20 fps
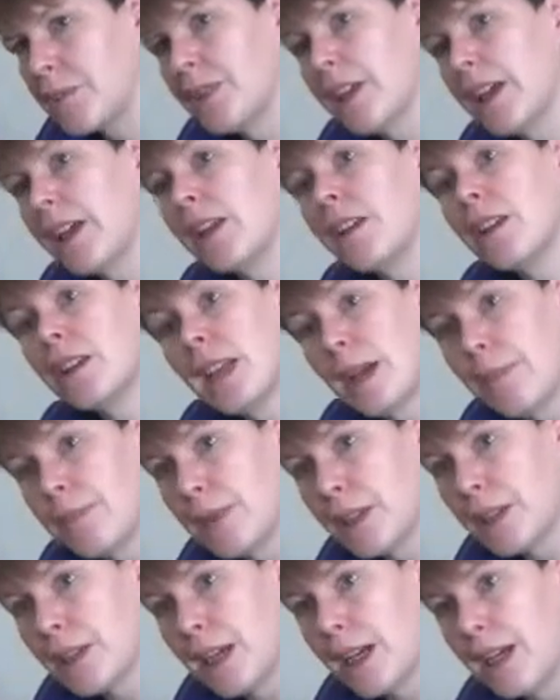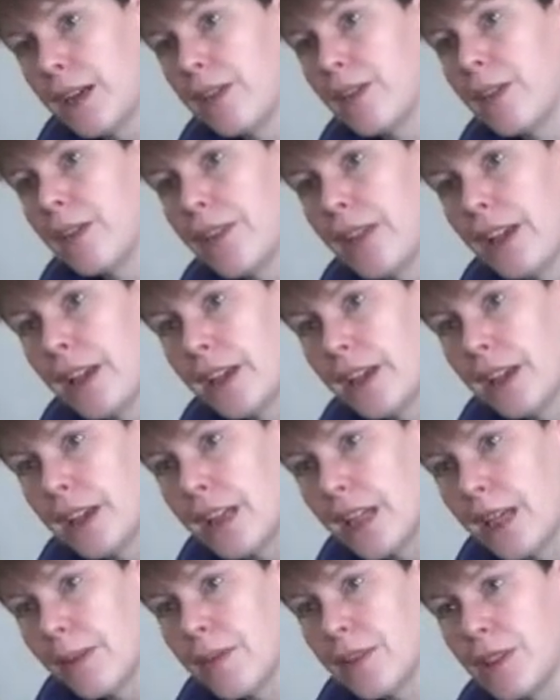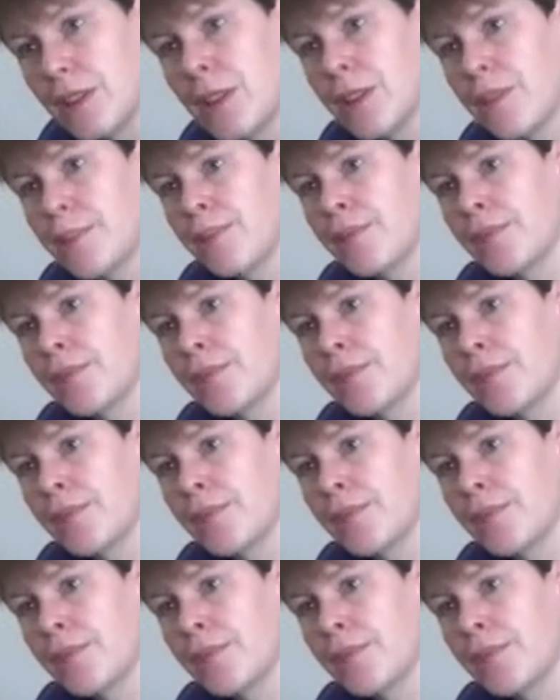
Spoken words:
they can damp it down, they can inhibit it.